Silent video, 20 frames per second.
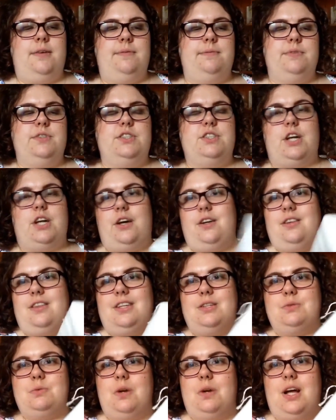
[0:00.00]
so
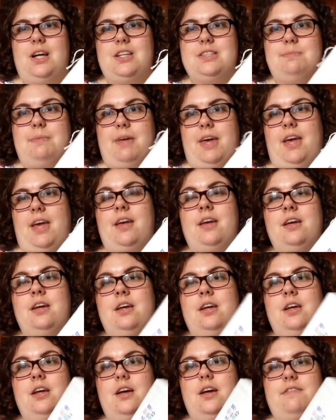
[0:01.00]
these will last me
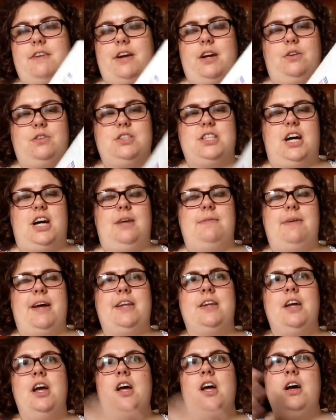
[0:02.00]
a very long time. And
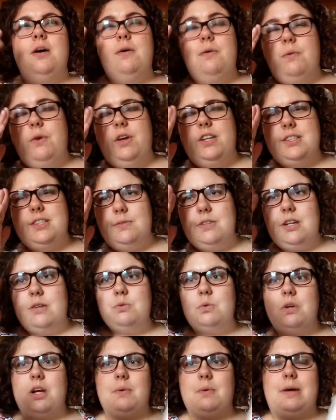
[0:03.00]
sometimes
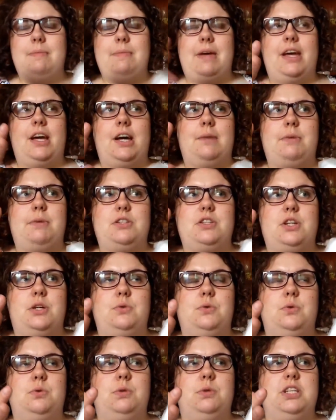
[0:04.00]
when I wear makeup, I don't
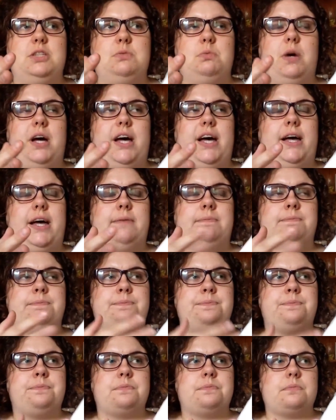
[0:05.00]
always wear
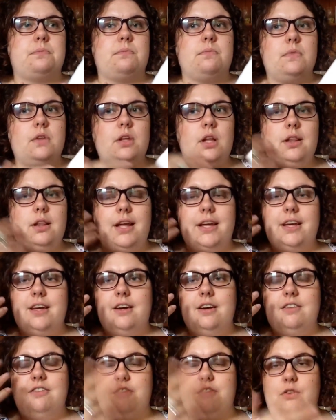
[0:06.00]
like
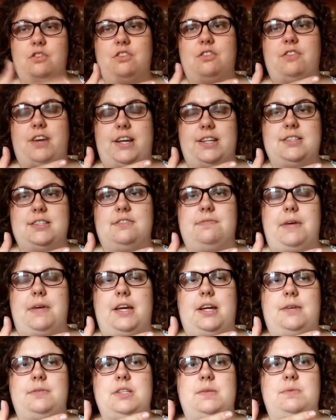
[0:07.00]
a full face of
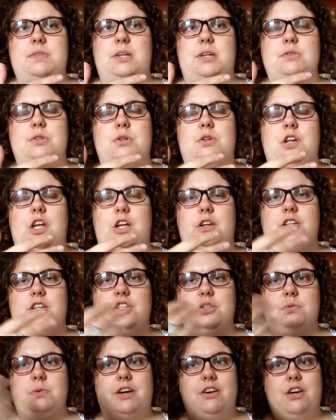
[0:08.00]
makeup. Sometimes I'll only
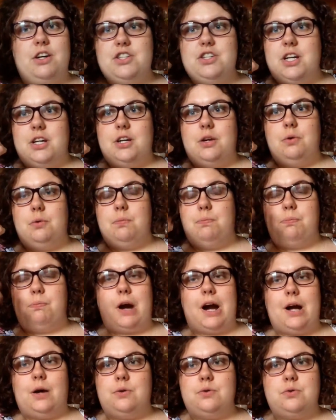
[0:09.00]
just wear eyeshadow and
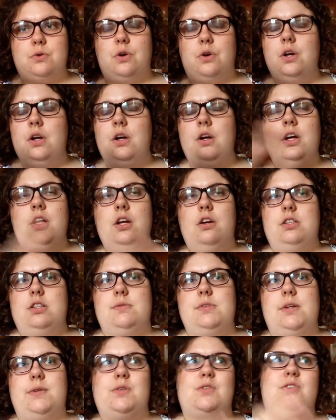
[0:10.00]
brows, or
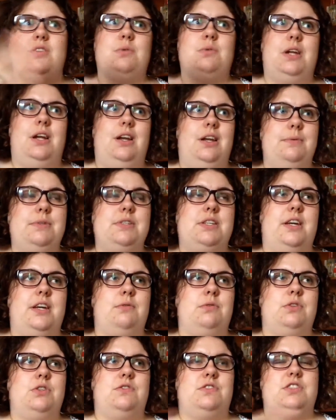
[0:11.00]
sometimes I'll just wear lipstick,
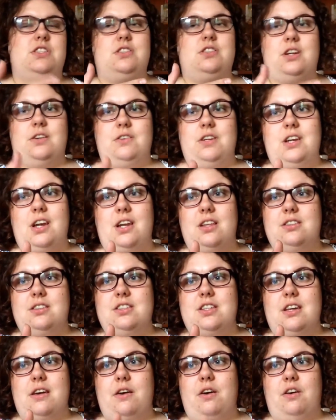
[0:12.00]
which obviously you don't need anything to
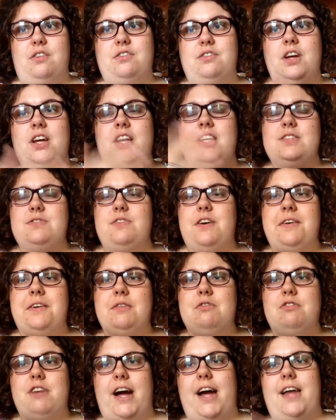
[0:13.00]
take it off. It's very
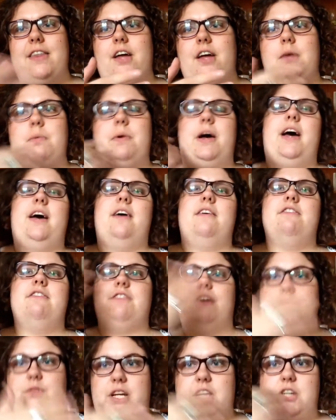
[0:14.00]
rare that I wear
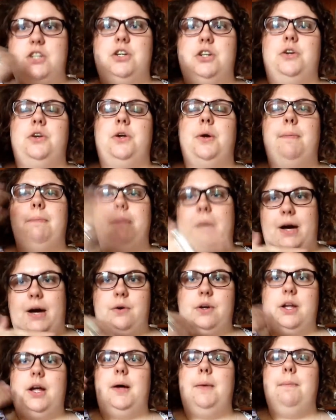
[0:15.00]
foundation,
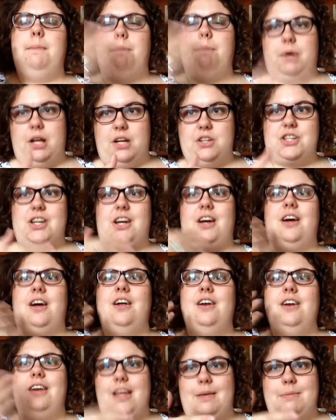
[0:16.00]
powder, blusher,
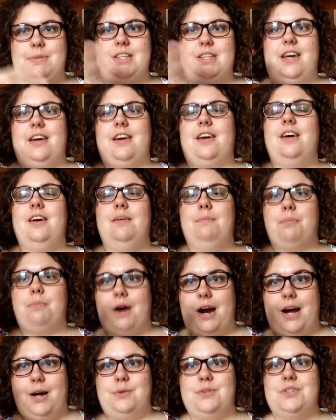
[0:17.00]
lipstick,
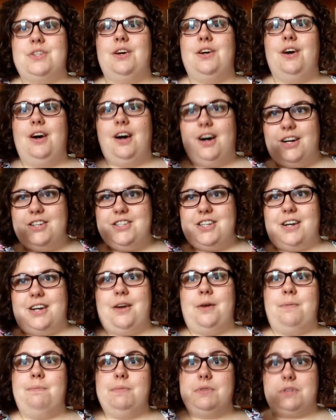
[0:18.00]
brows, eyeshadow,
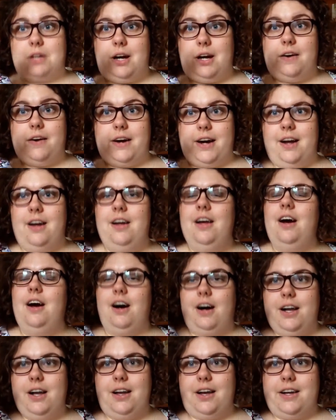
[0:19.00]
mascara,
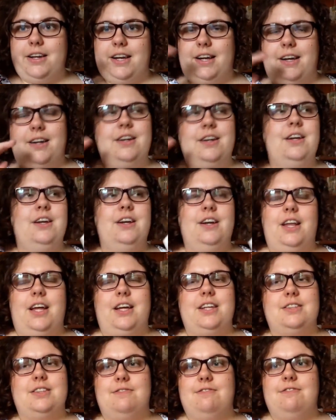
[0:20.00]
eyeliner. Like,
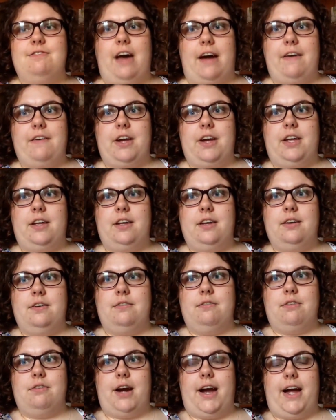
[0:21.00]
it's very
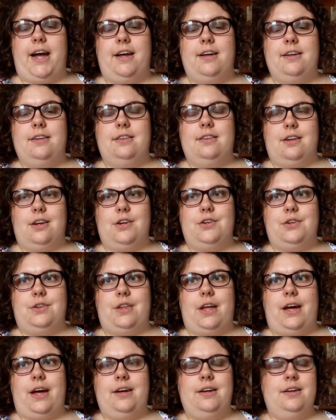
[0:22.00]
rare that I do
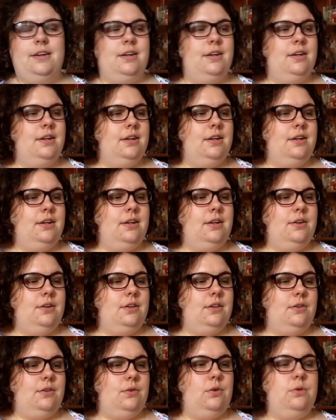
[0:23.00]
that.
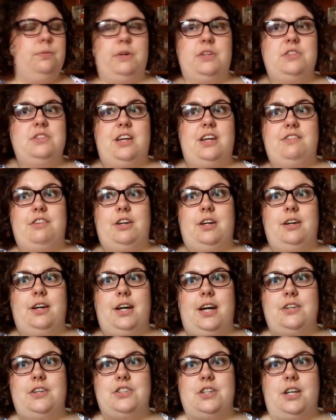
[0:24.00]
Almost never,
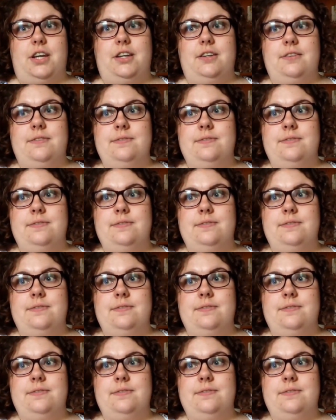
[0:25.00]
actually.